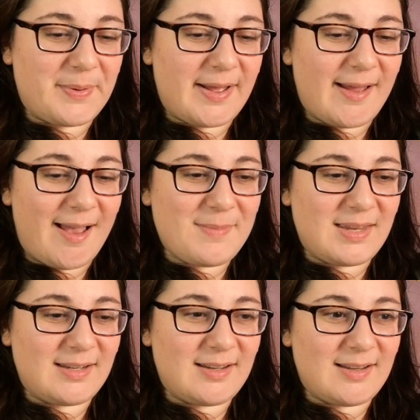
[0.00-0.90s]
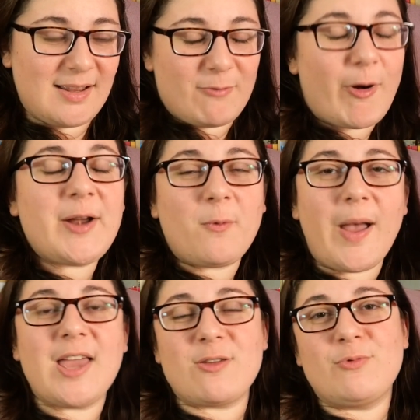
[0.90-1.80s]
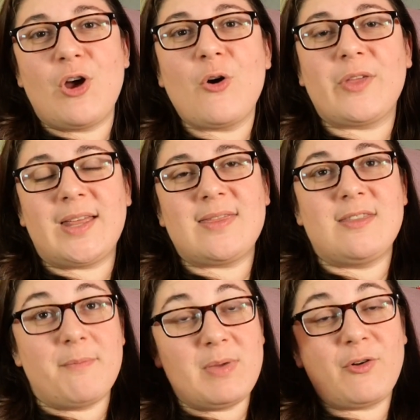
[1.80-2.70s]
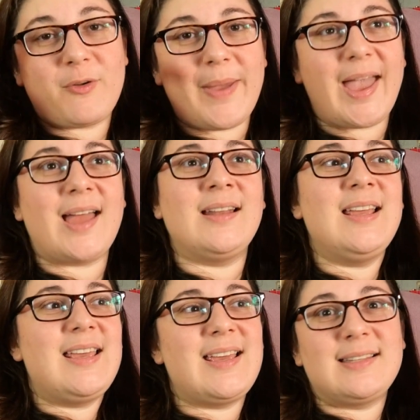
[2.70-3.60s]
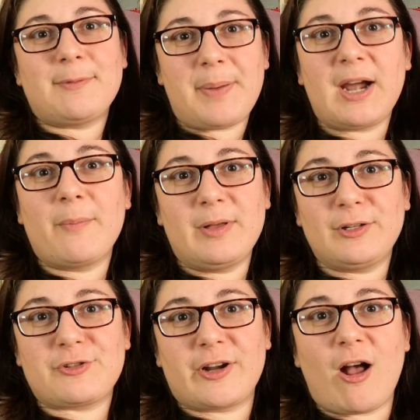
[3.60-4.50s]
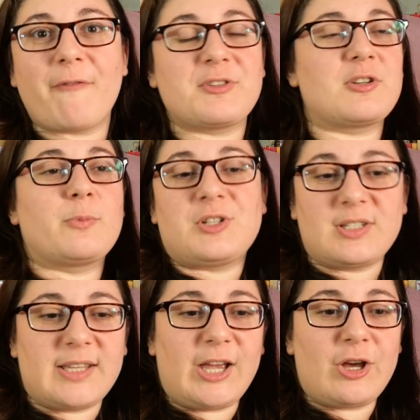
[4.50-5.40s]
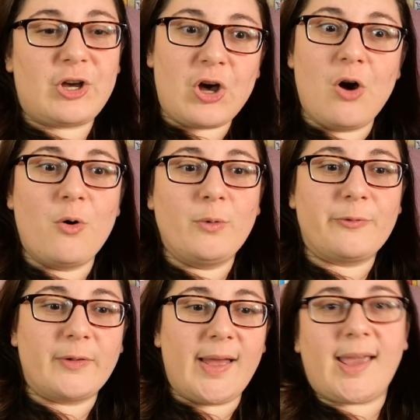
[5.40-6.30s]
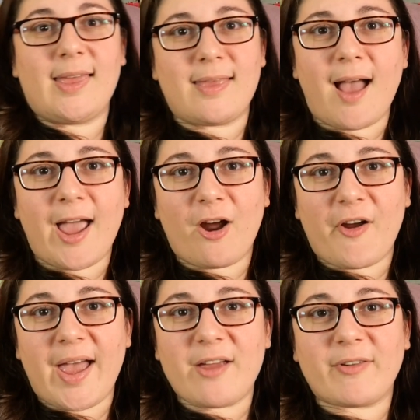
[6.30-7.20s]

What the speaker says: But I mean, right away, you know that the milkman is a paramilitary officer, which is like code for like in the IRA,